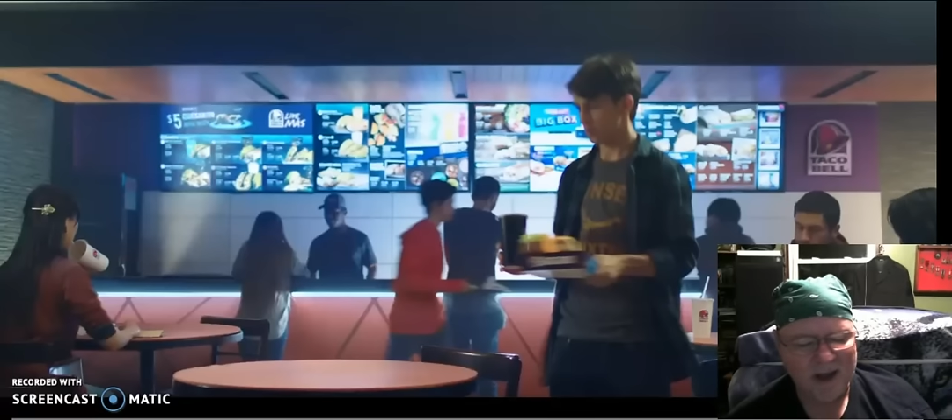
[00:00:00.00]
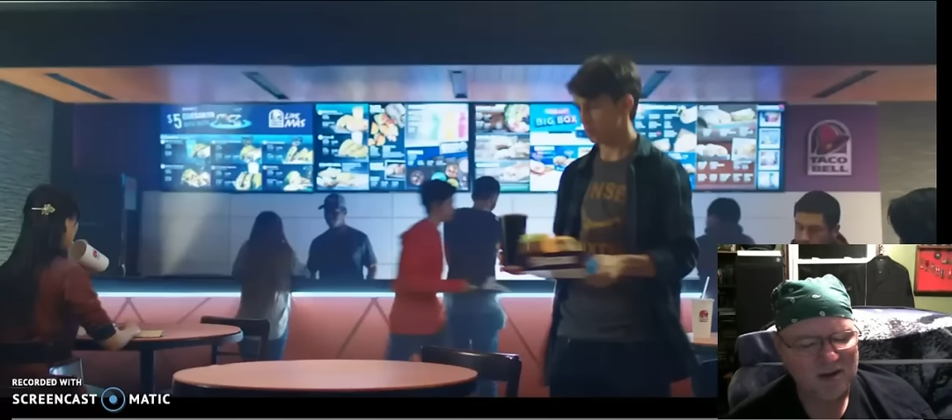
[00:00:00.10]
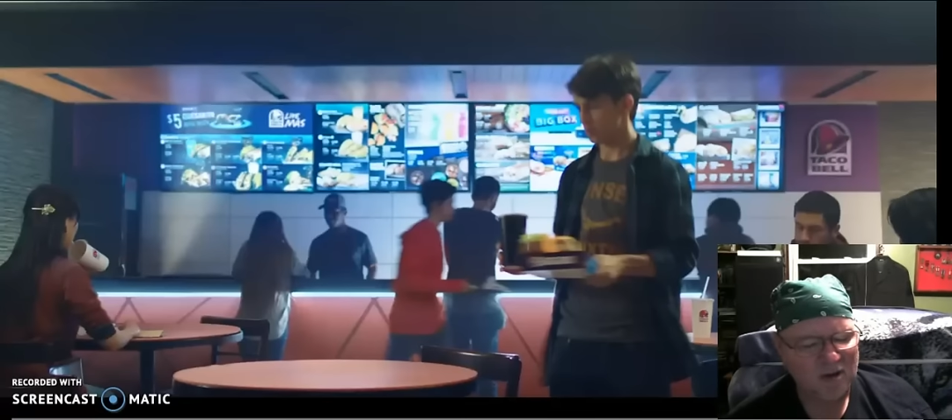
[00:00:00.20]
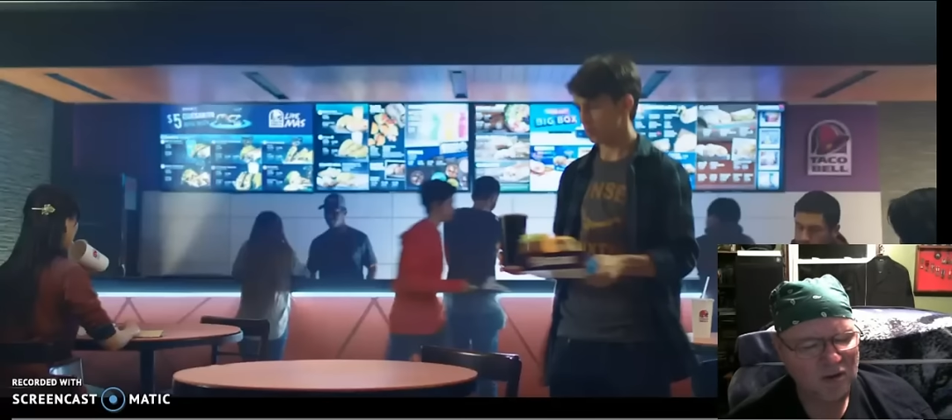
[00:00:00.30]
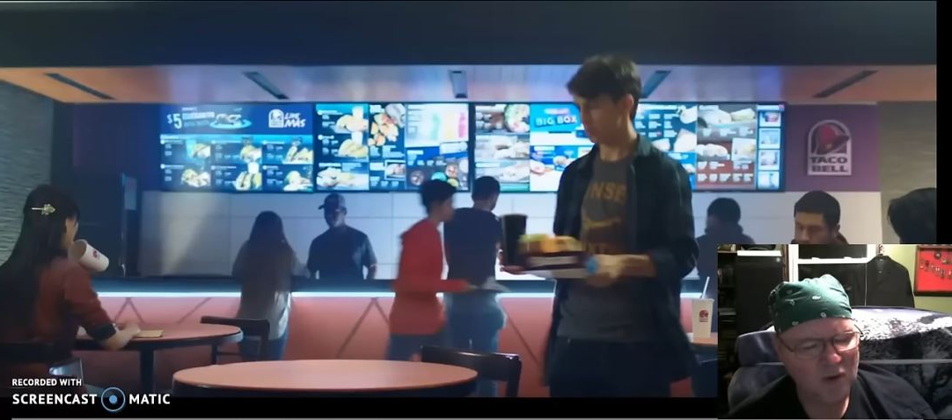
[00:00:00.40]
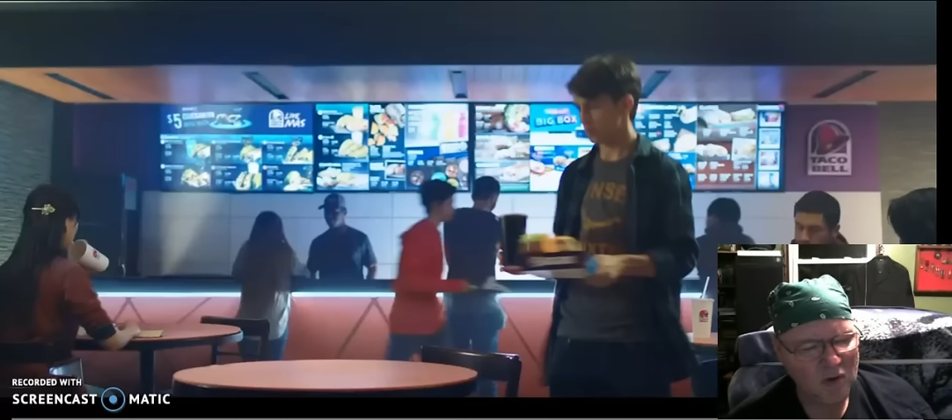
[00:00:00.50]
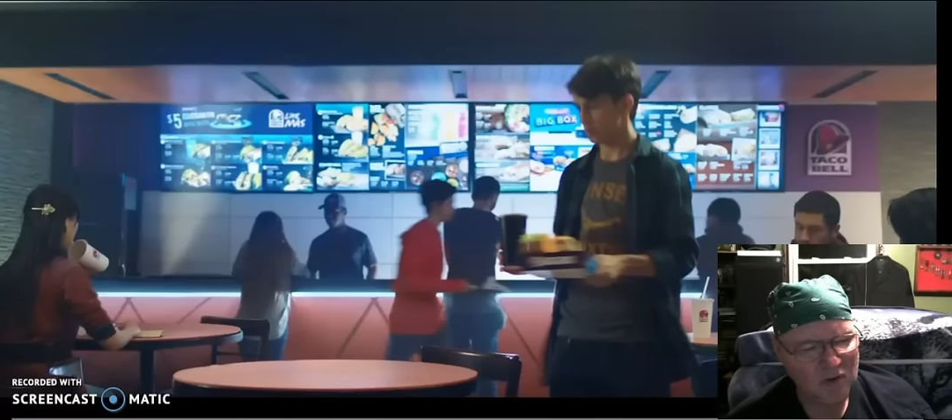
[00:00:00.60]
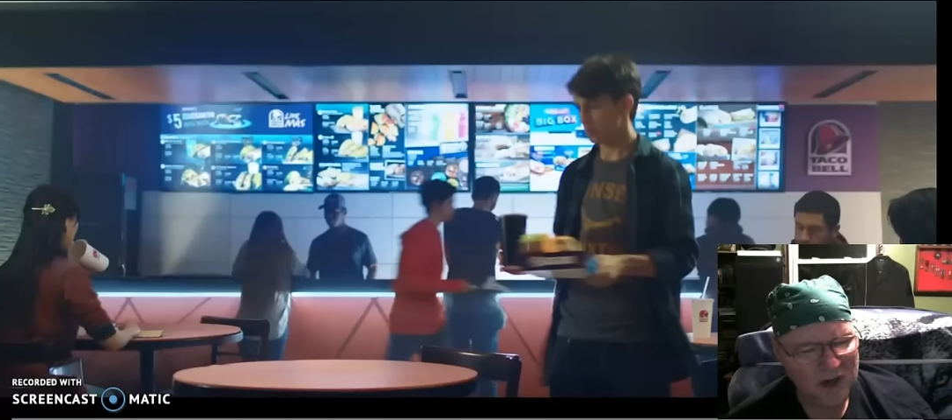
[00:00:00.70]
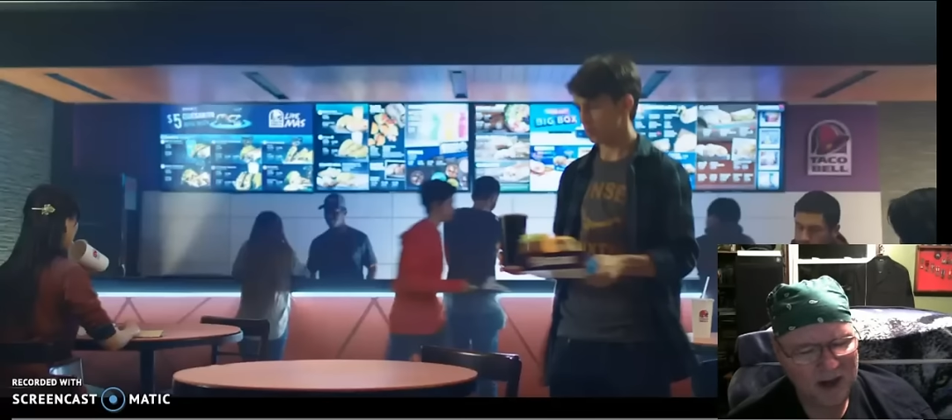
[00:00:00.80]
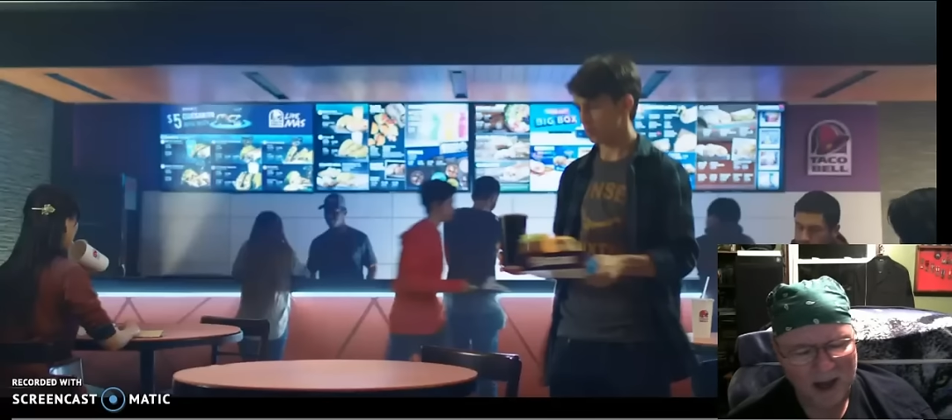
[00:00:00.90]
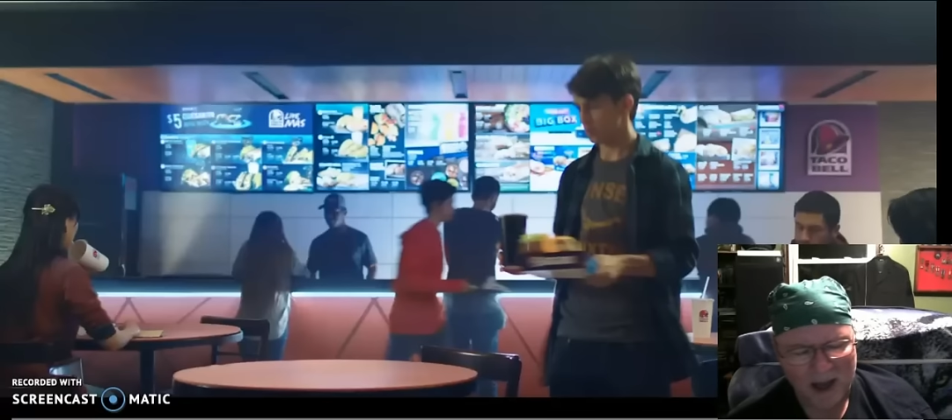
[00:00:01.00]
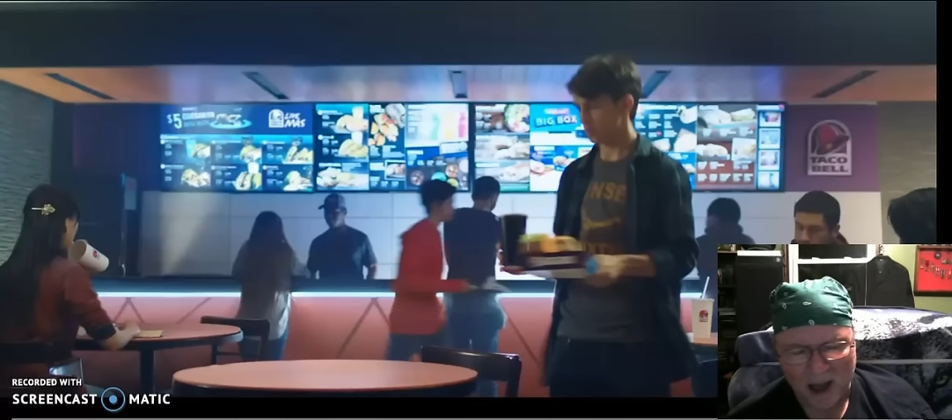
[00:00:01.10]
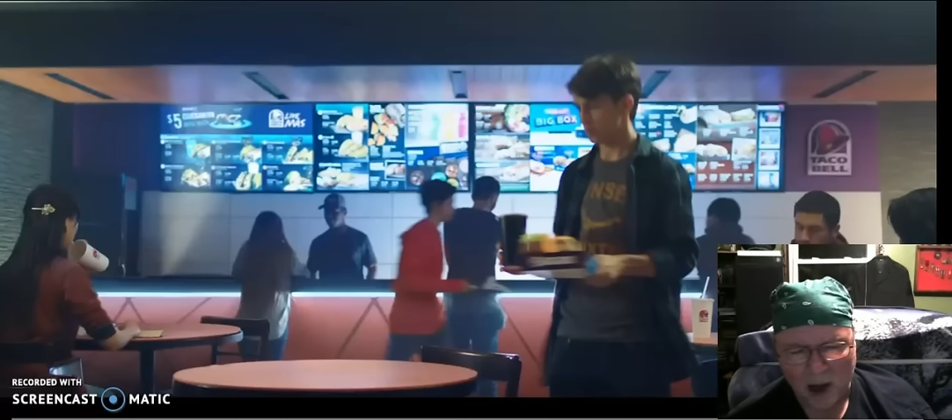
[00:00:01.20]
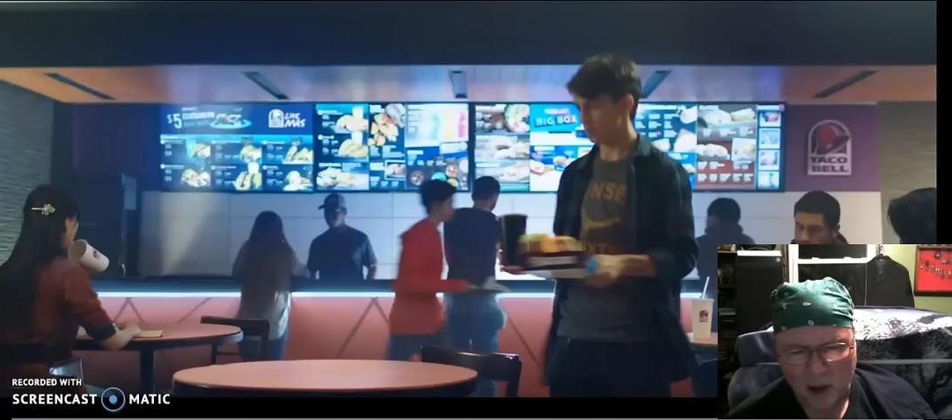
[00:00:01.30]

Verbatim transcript: It's just so sickening and